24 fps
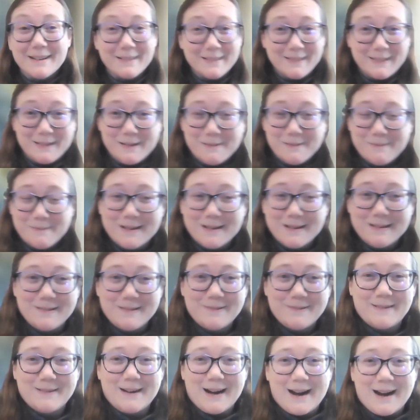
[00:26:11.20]
y'all so much for
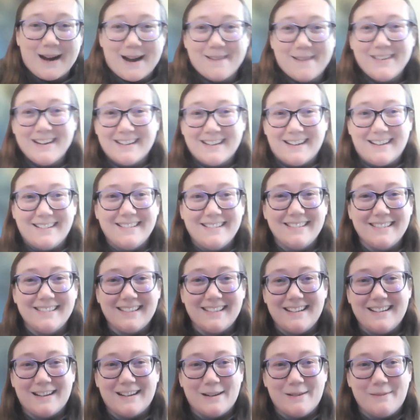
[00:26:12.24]
having us,
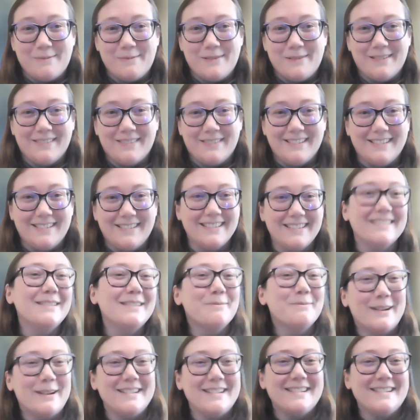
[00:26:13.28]
and it was a
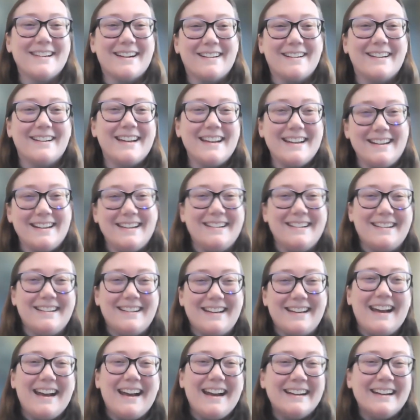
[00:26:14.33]
pleasure talking to you
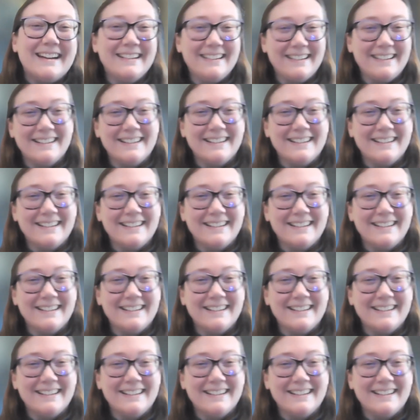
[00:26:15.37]
today.